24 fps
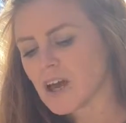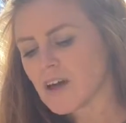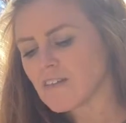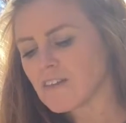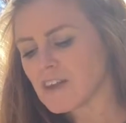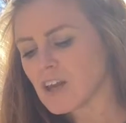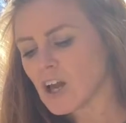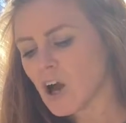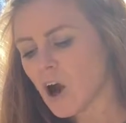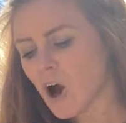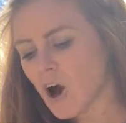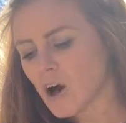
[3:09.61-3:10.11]

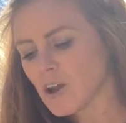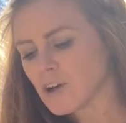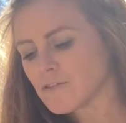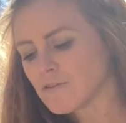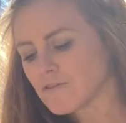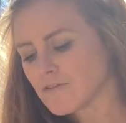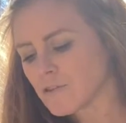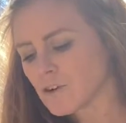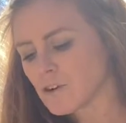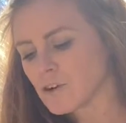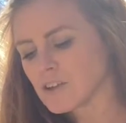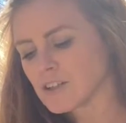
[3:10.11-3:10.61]
the
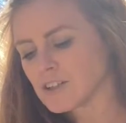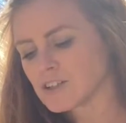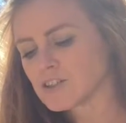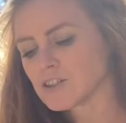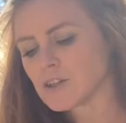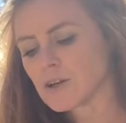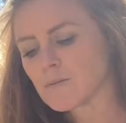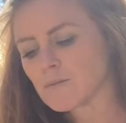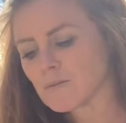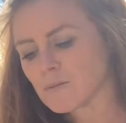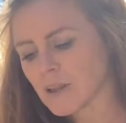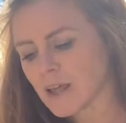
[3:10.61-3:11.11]
unfurnished
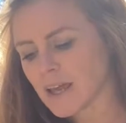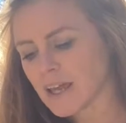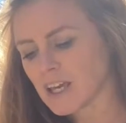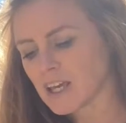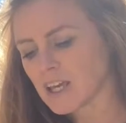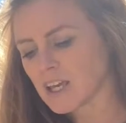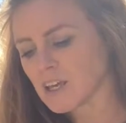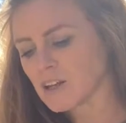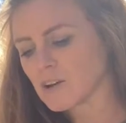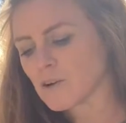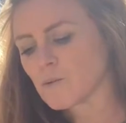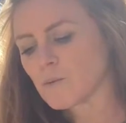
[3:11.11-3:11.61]

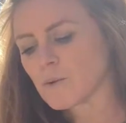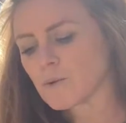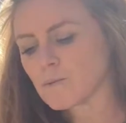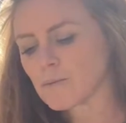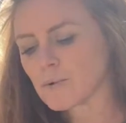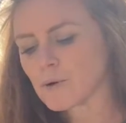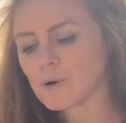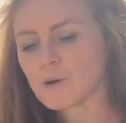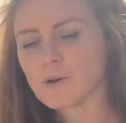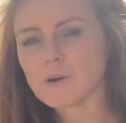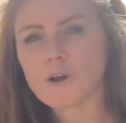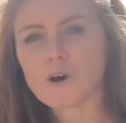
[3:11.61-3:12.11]
blanket we
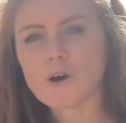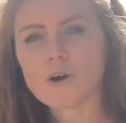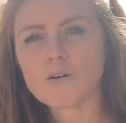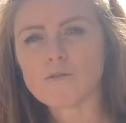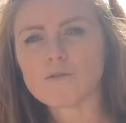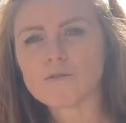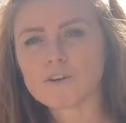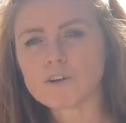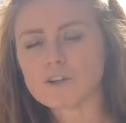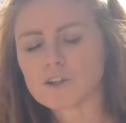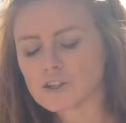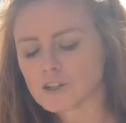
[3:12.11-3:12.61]
pull
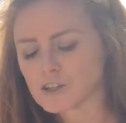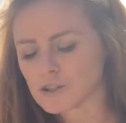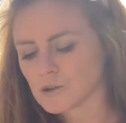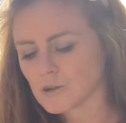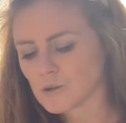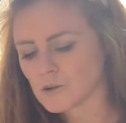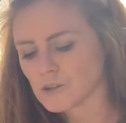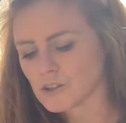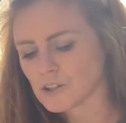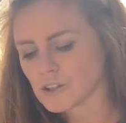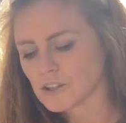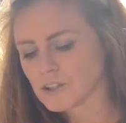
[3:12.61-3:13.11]
over
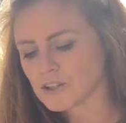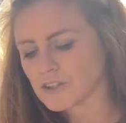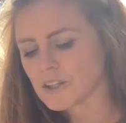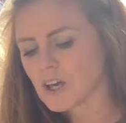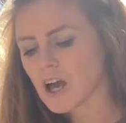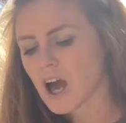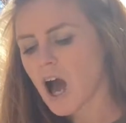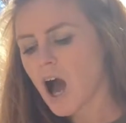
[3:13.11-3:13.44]
shoulders,